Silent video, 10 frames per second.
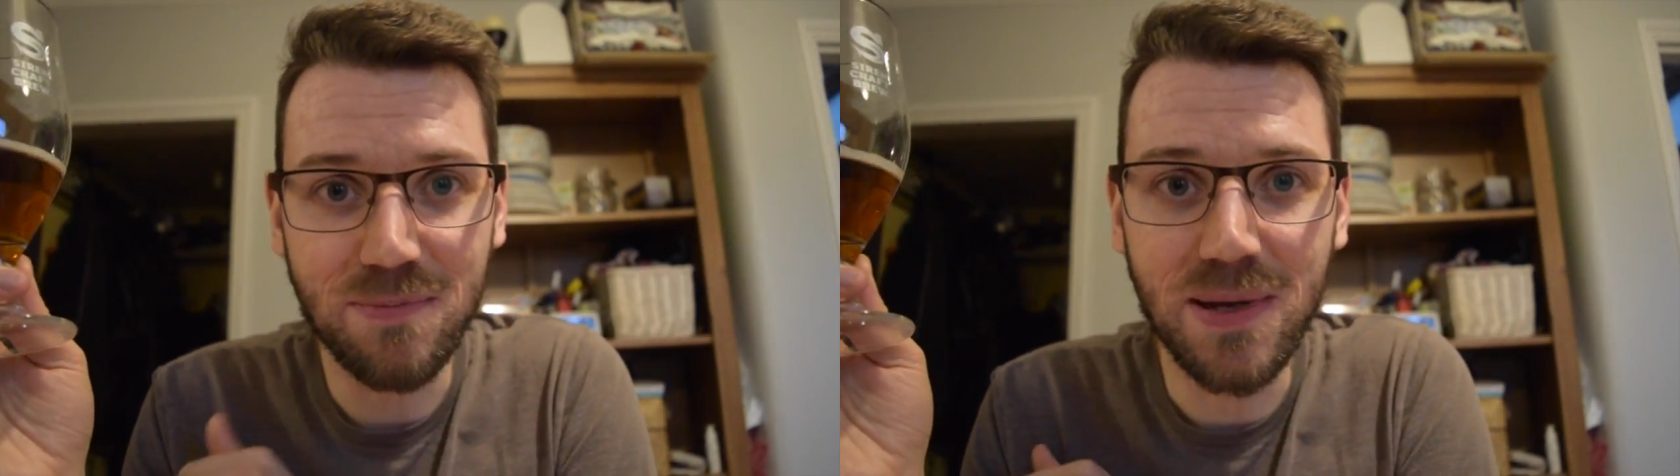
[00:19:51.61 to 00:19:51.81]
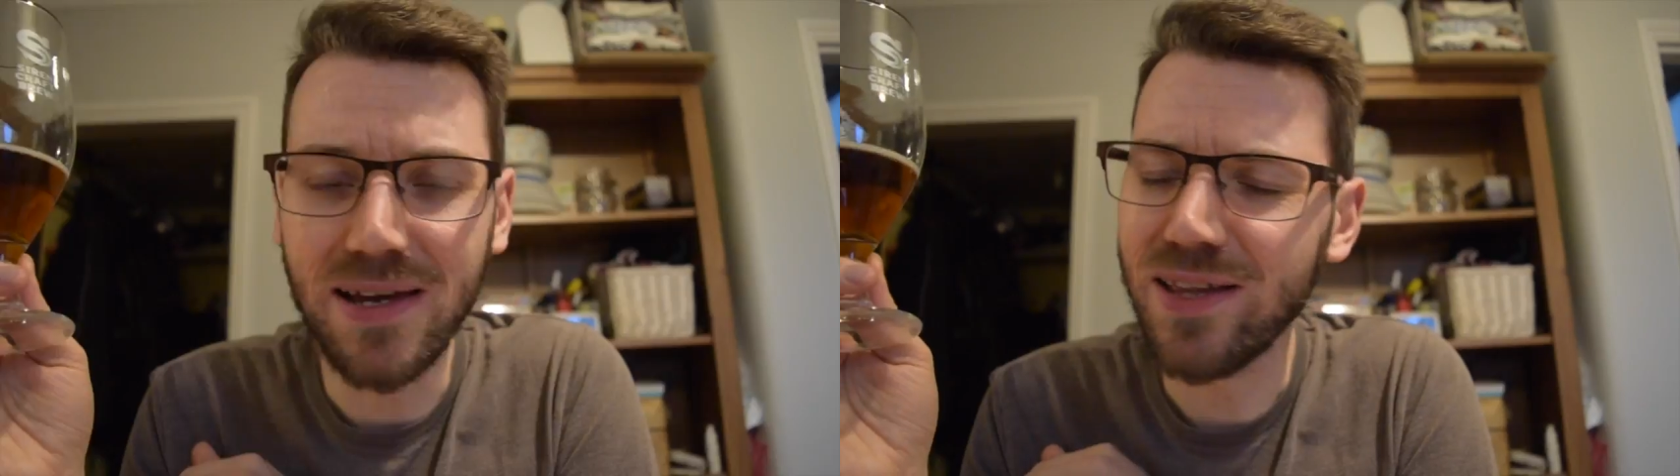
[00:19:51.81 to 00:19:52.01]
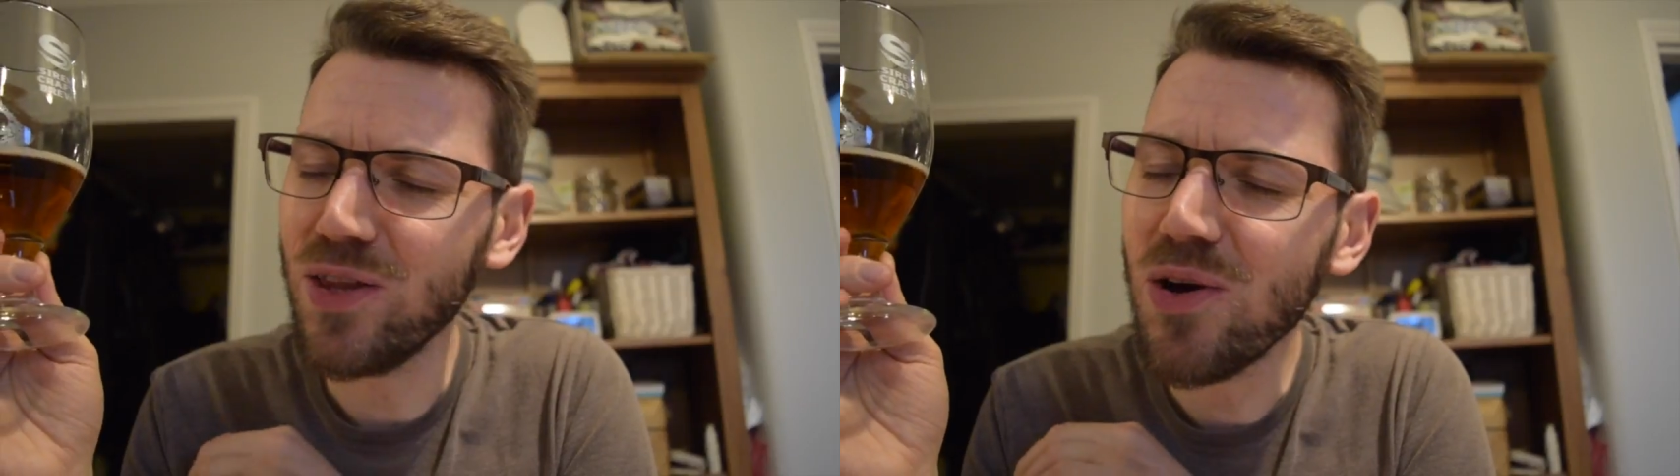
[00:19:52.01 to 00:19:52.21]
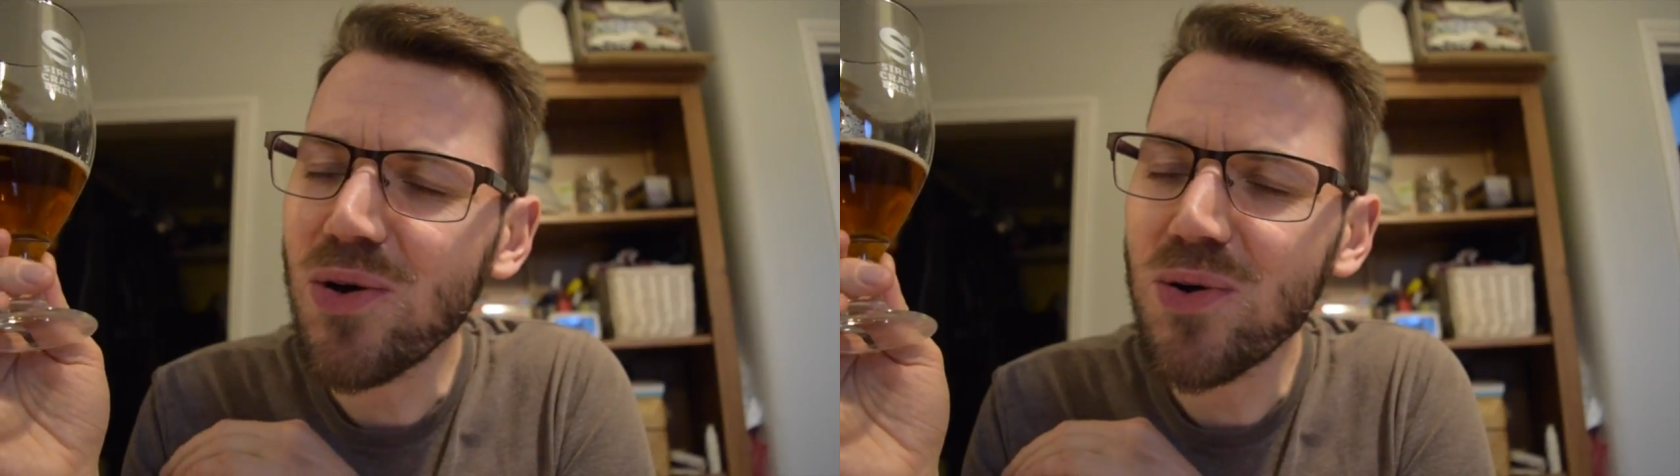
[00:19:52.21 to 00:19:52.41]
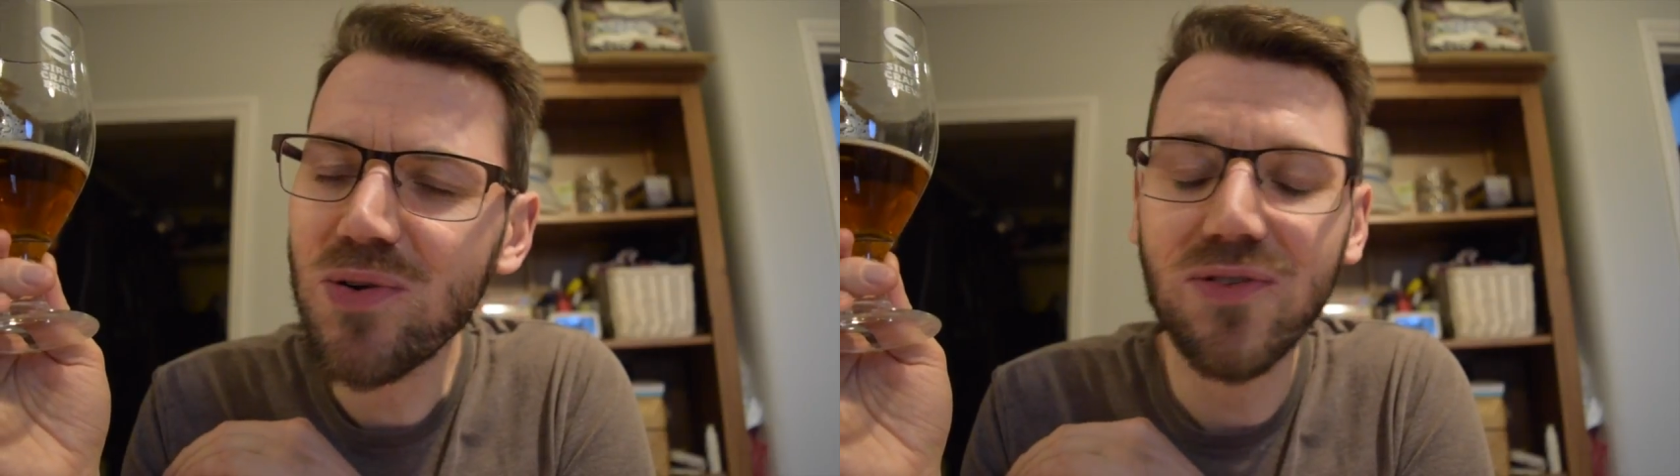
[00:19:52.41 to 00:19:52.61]
beer.
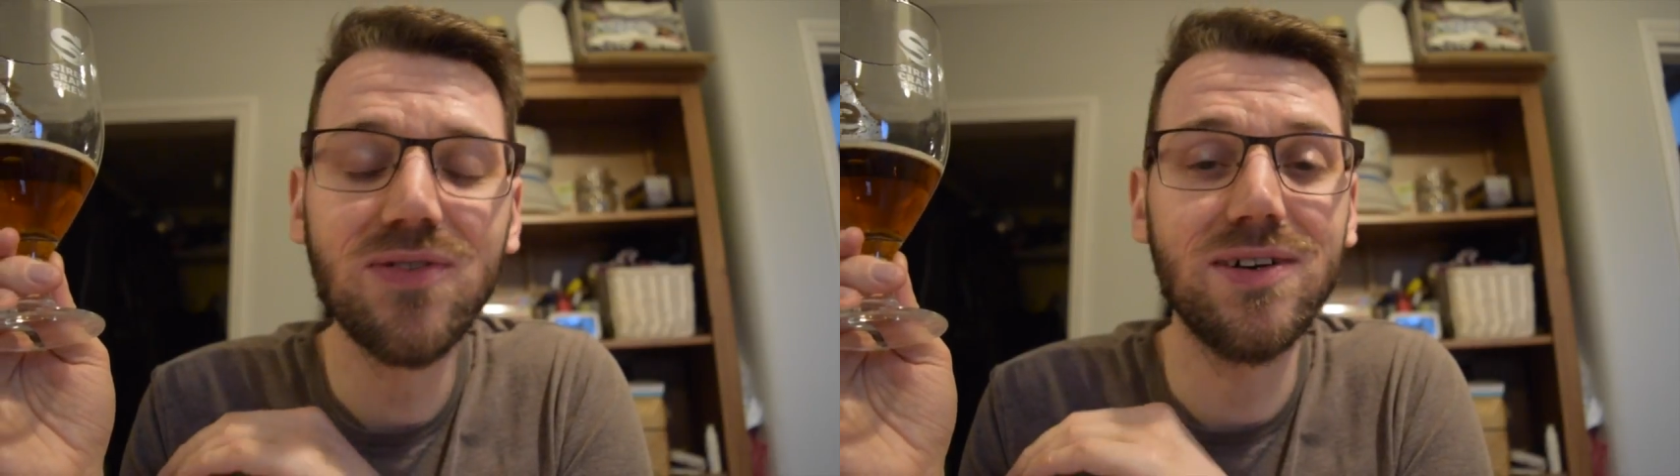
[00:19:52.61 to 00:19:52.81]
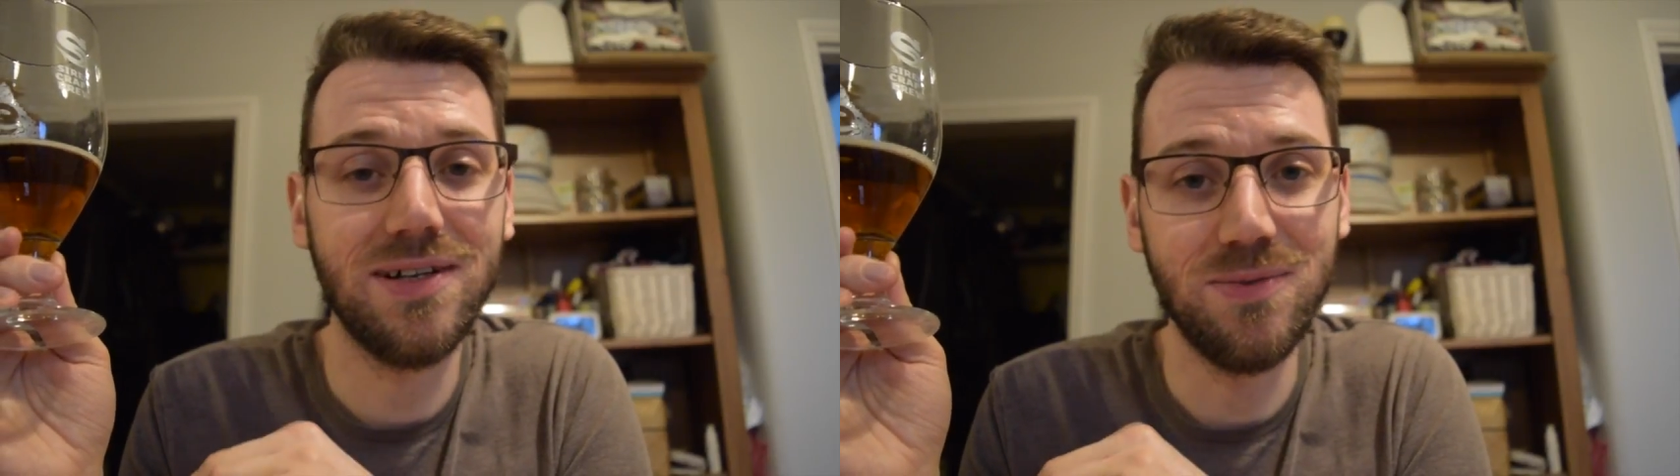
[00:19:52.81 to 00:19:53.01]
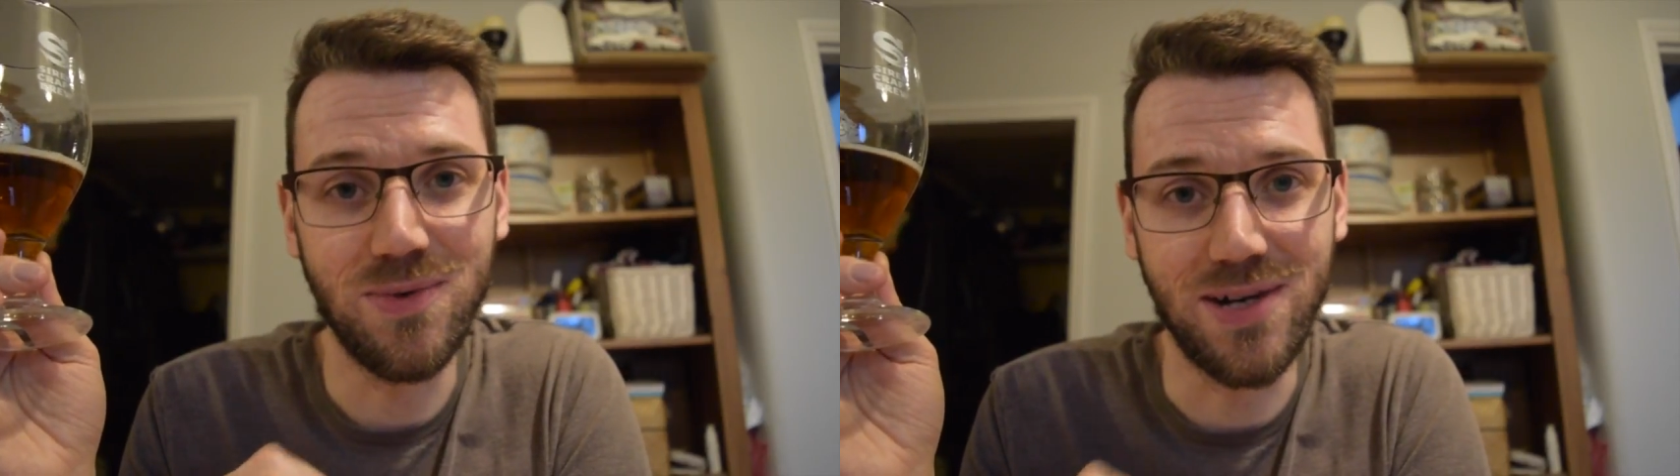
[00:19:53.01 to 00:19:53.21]
No fucking